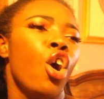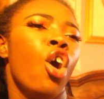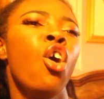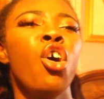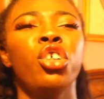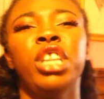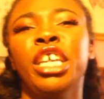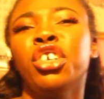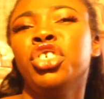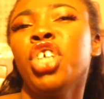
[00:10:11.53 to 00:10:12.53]
oh,
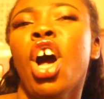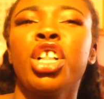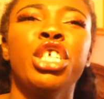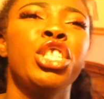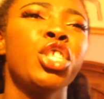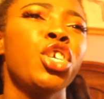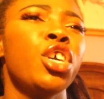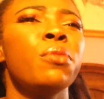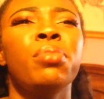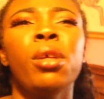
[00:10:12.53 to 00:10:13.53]
like your chocolate
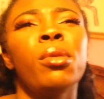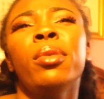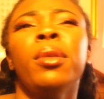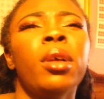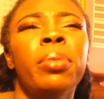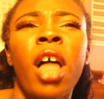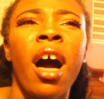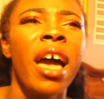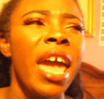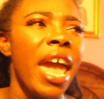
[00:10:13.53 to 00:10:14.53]
skin, blah blah blah blah blah.